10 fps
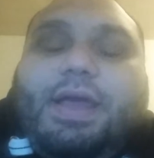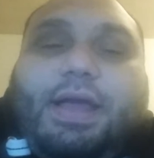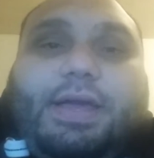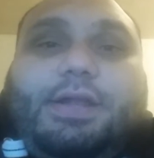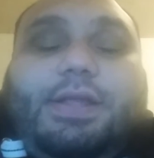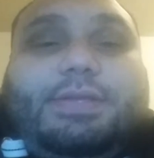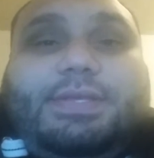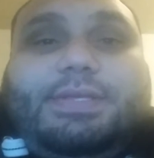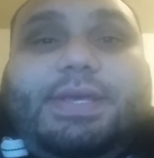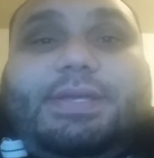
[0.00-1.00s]
I gotta like
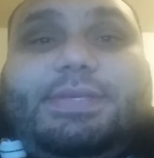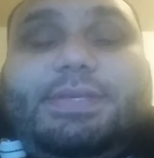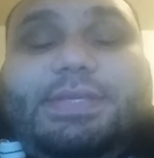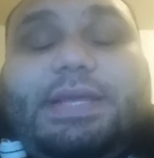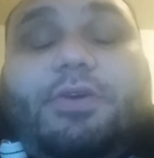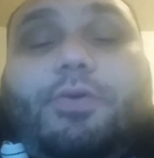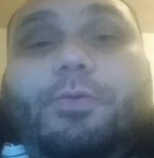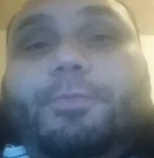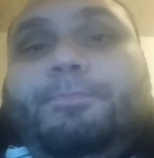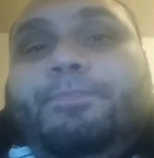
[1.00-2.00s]
the Texans at
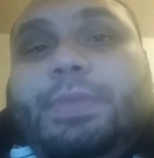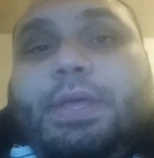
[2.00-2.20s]
home.